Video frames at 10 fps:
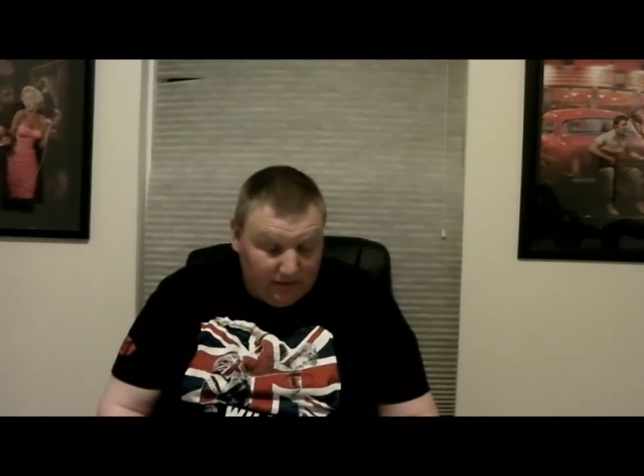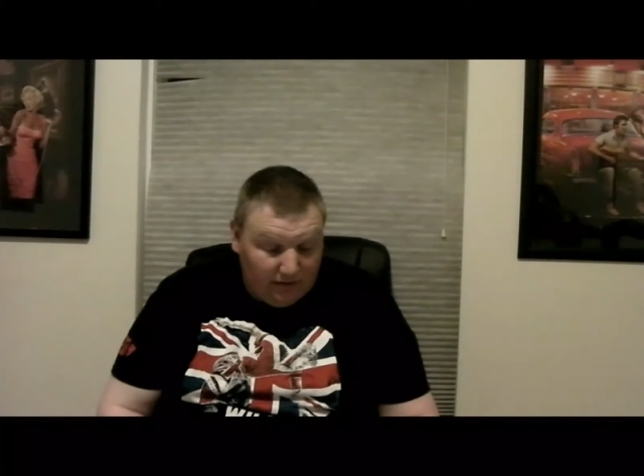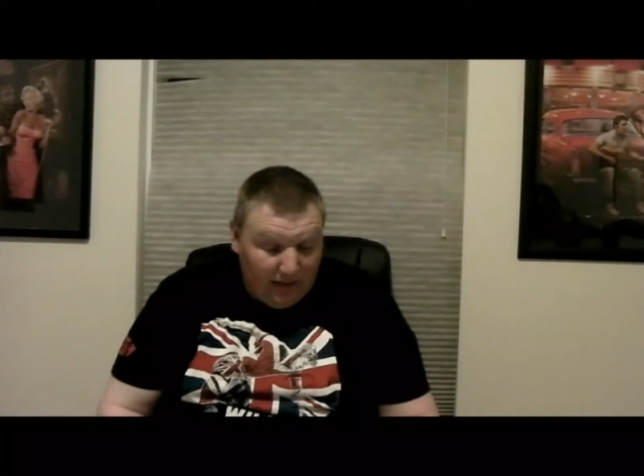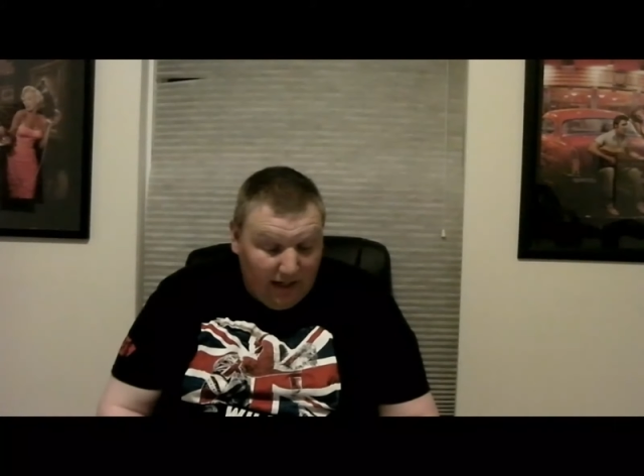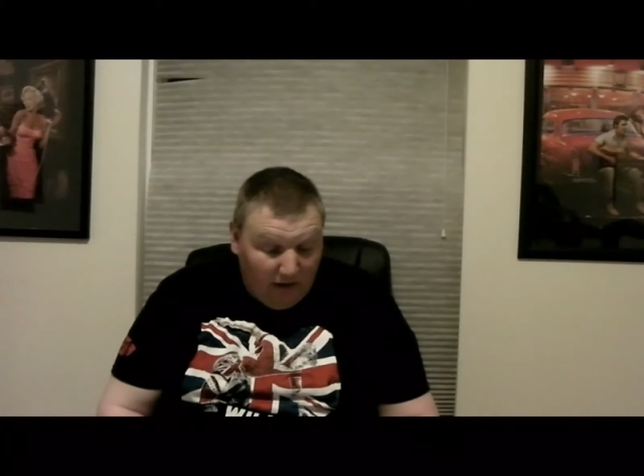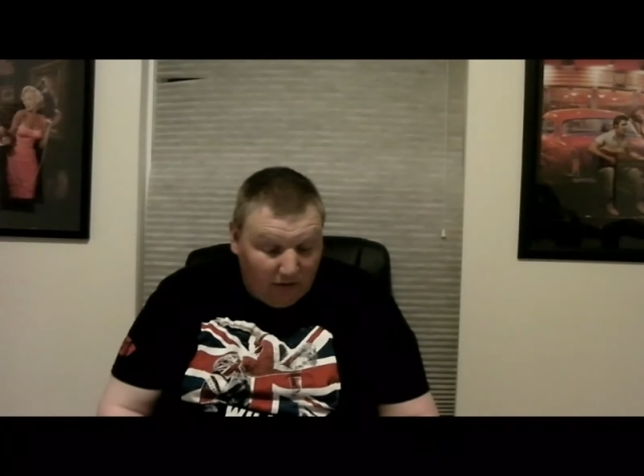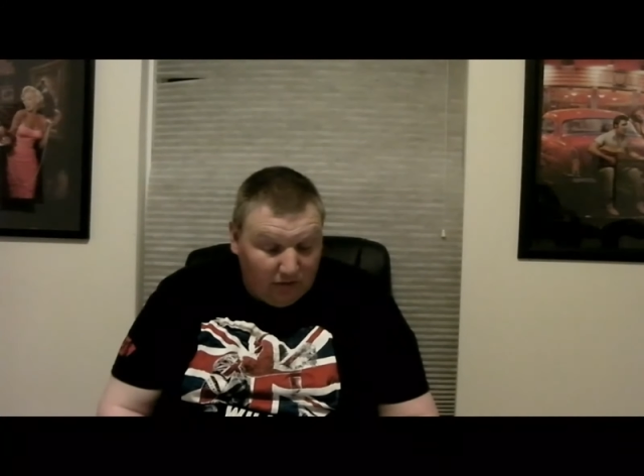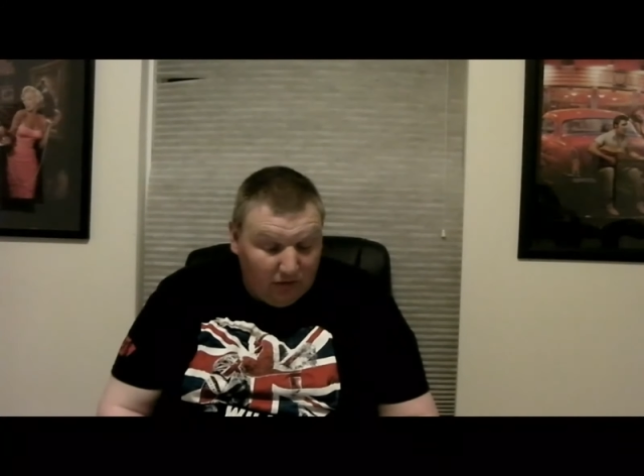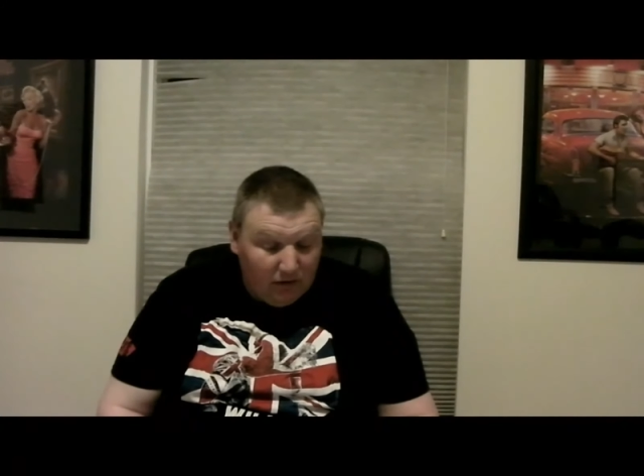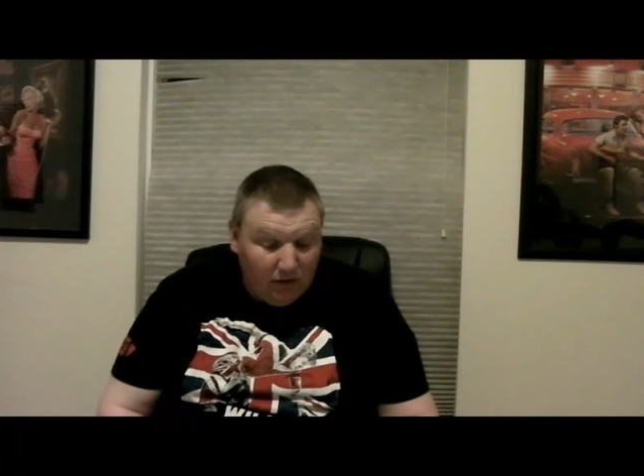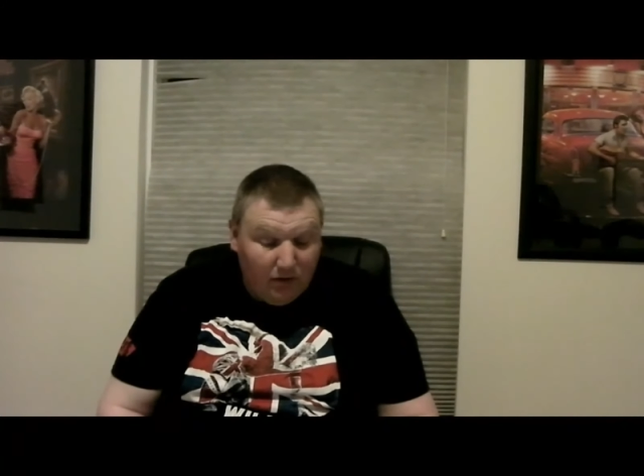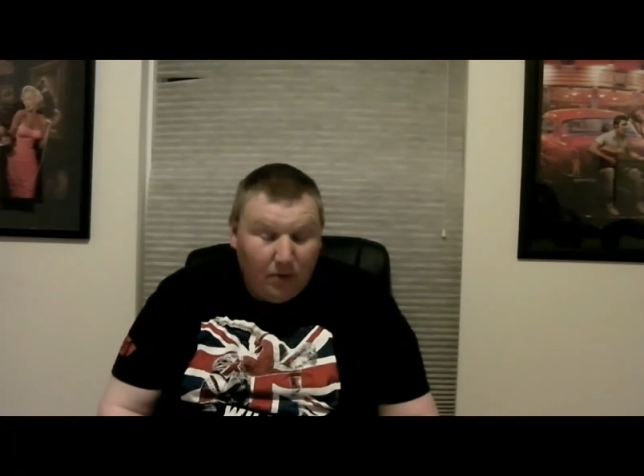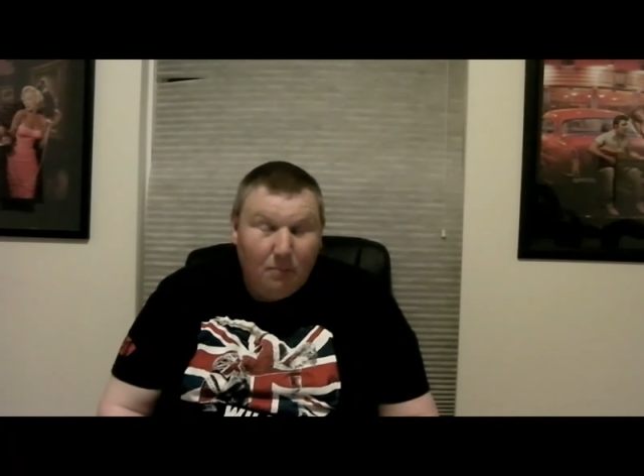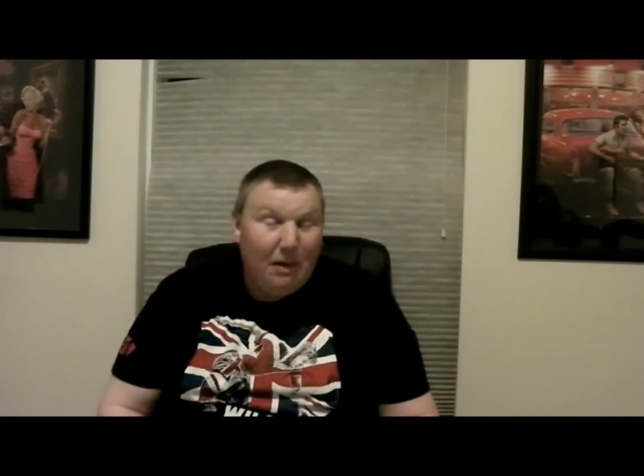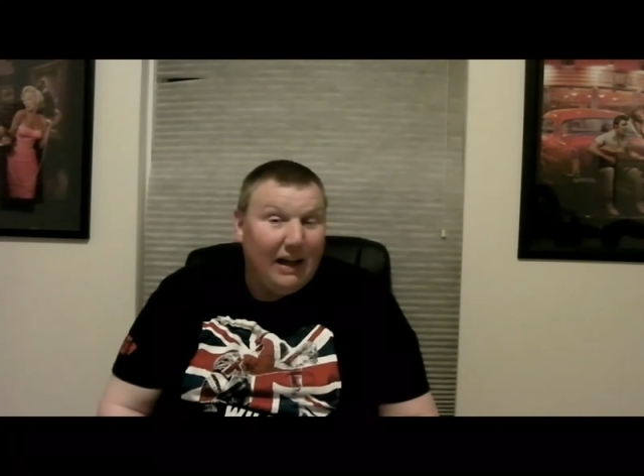Now,
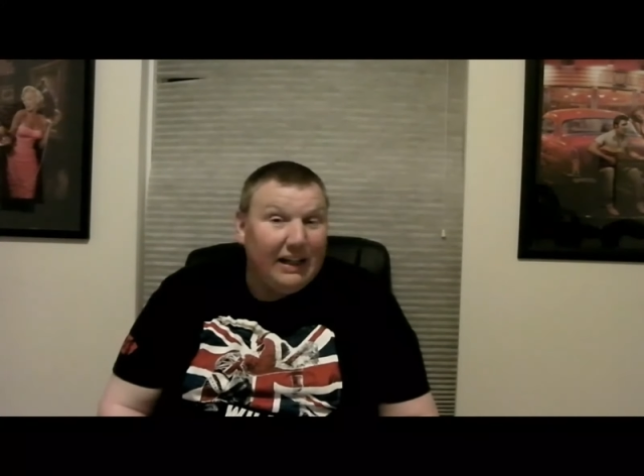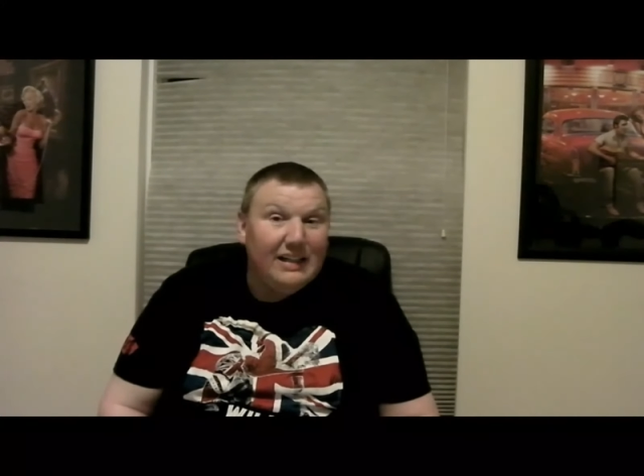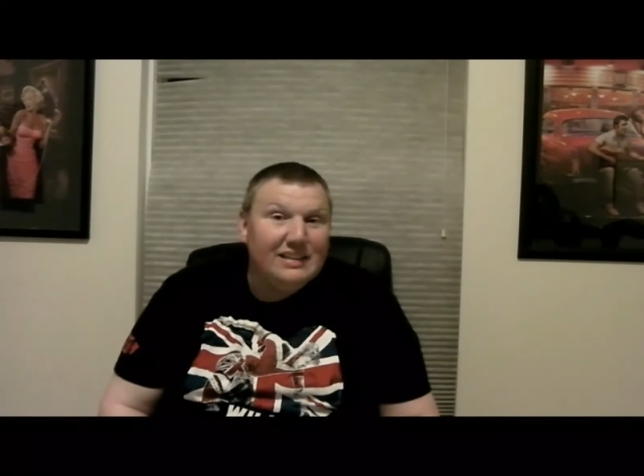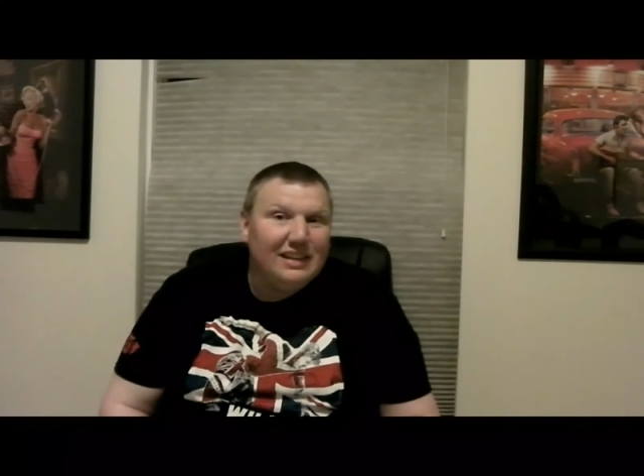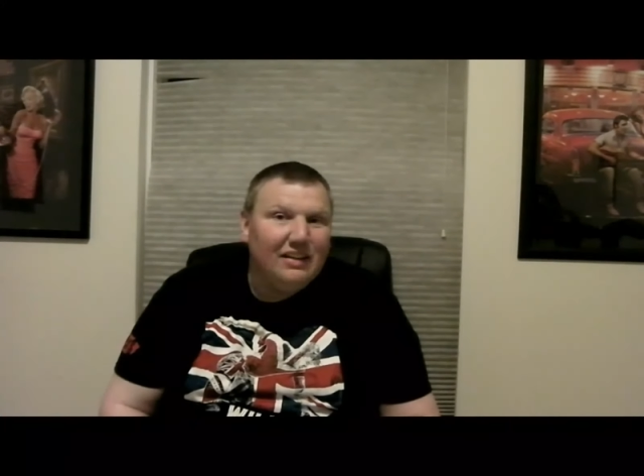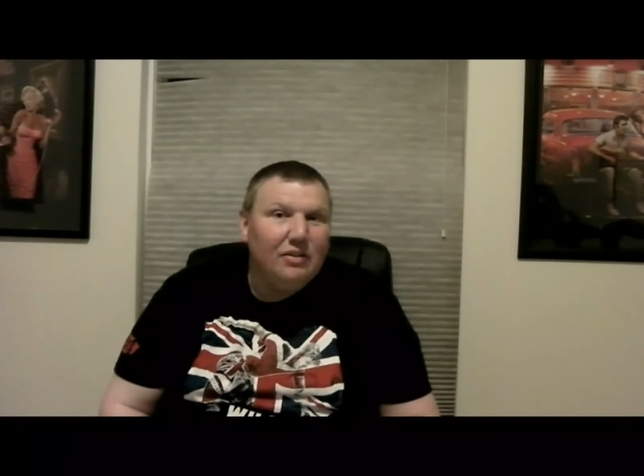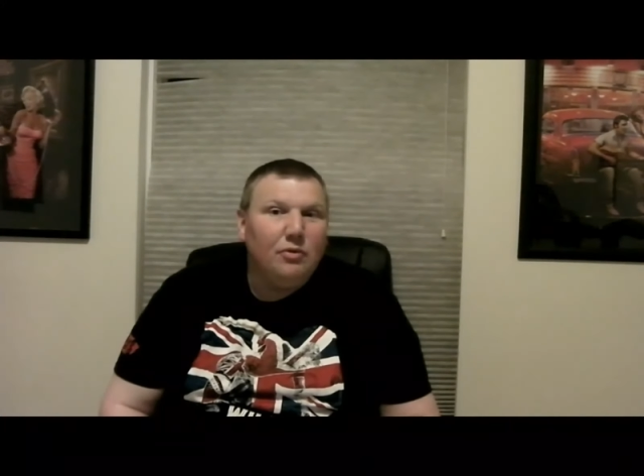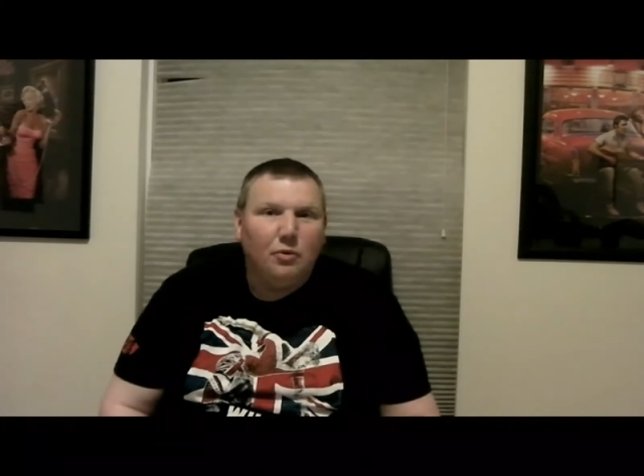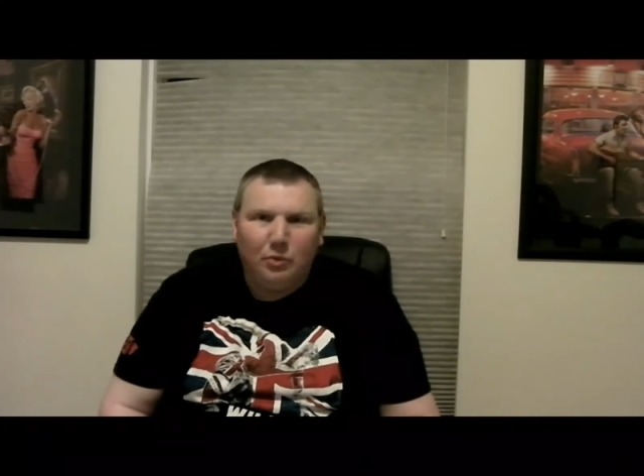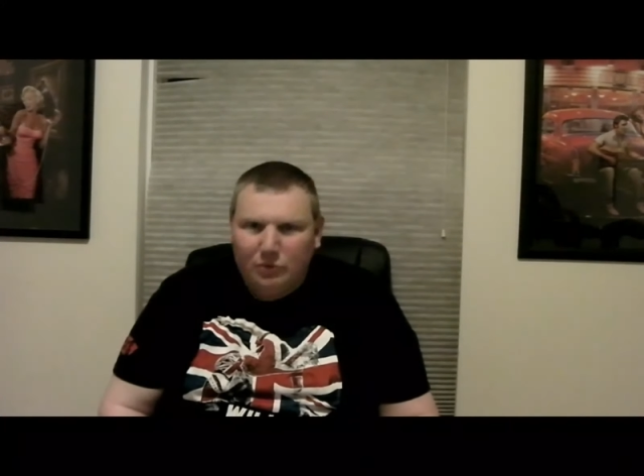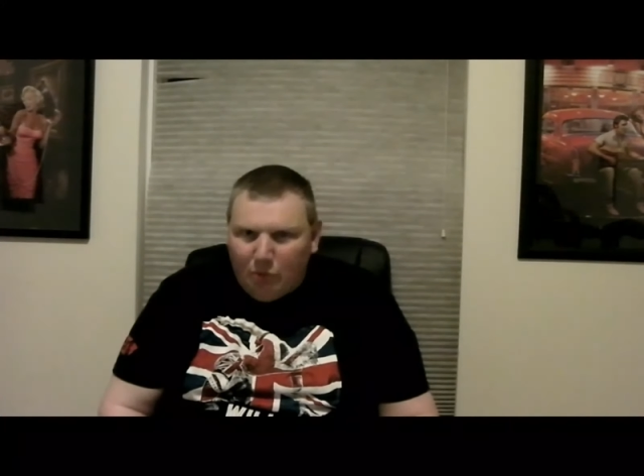Matt Kenseth was